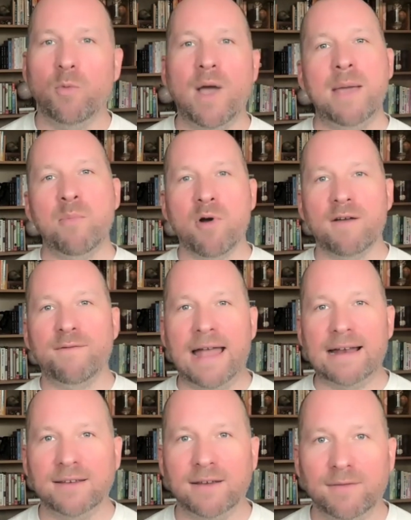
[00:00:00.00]
way more
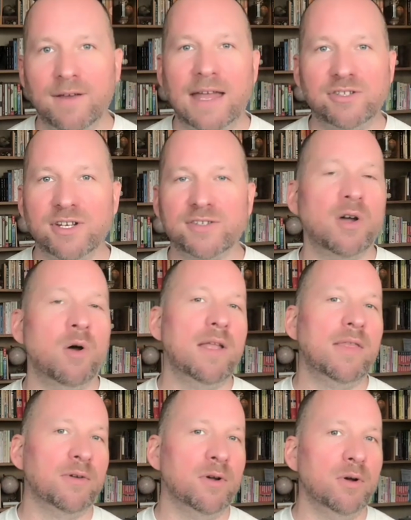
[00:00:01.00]
effective than just
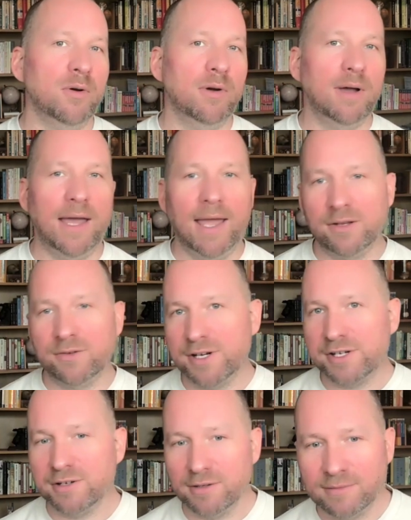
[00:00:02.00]
going through a
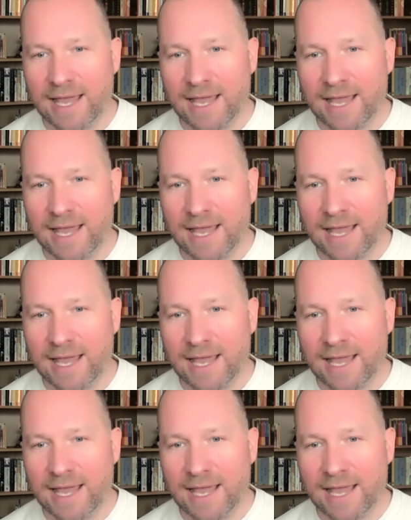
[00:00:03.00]
traditional